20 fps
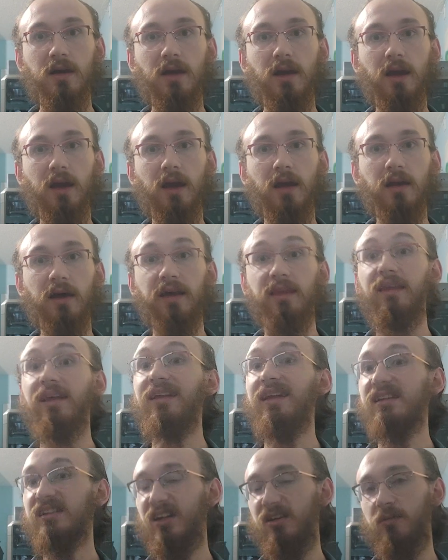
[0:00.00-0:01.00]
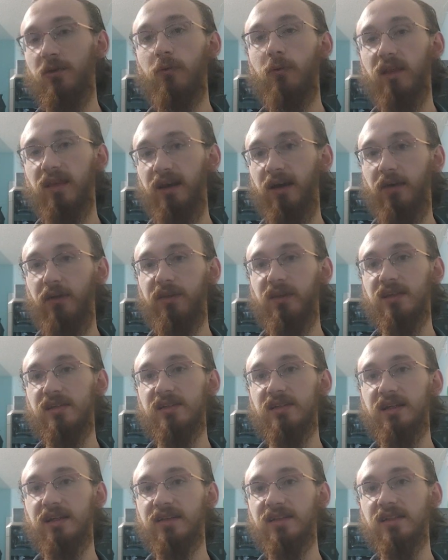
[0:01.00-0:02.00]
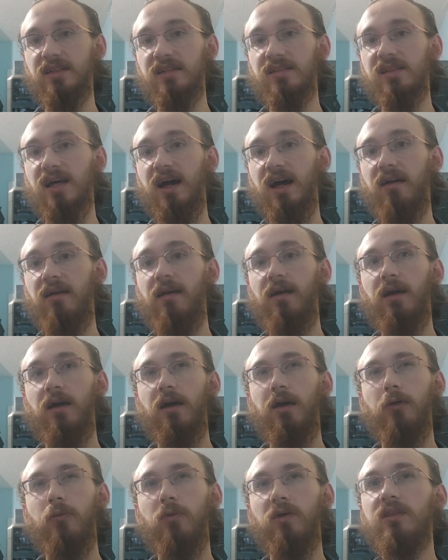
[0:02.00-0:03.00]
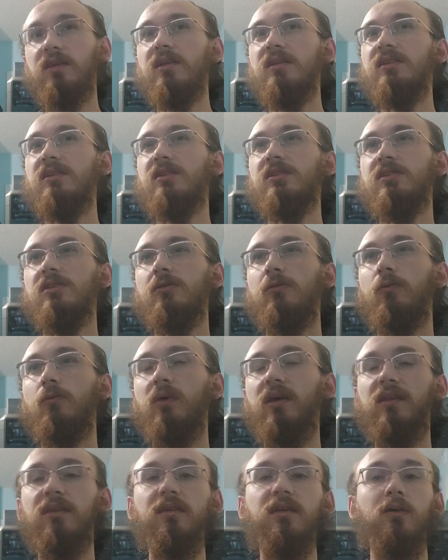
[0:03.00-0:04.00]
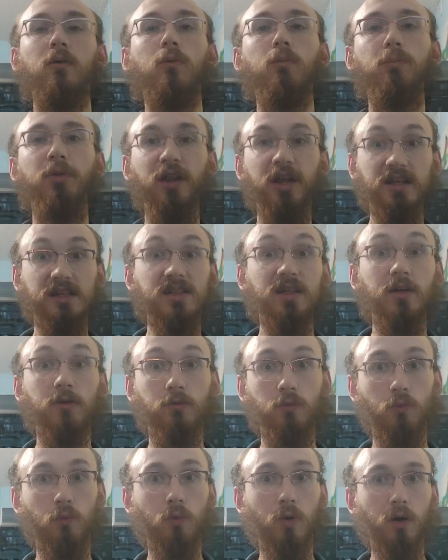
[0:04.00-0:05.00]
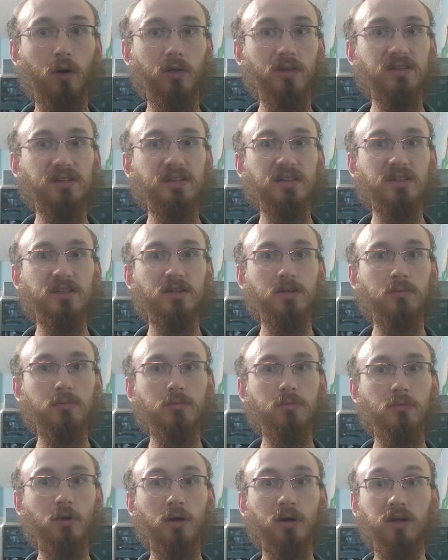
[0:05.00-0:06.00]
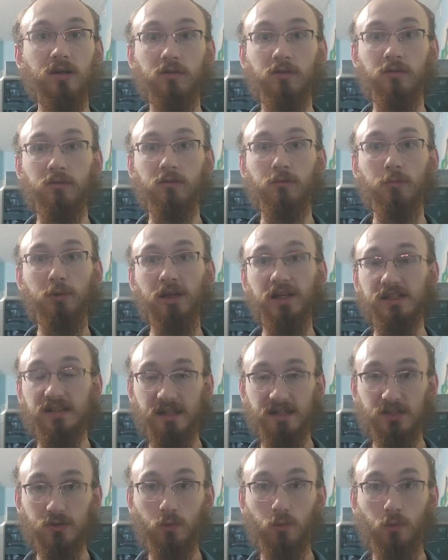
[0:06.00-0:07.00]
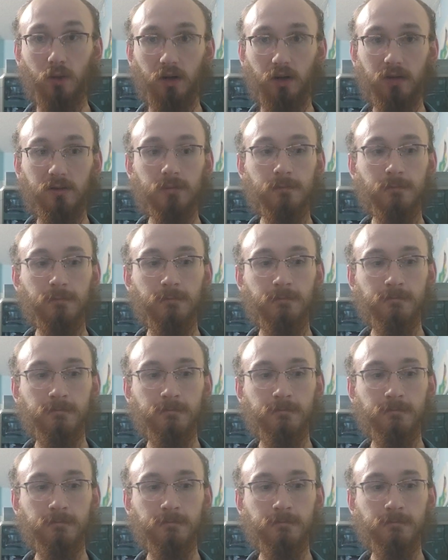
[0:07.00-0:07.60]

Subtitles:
And I think that's going to be one of the healthiest things, is that with the placing of wall system in playtest 1,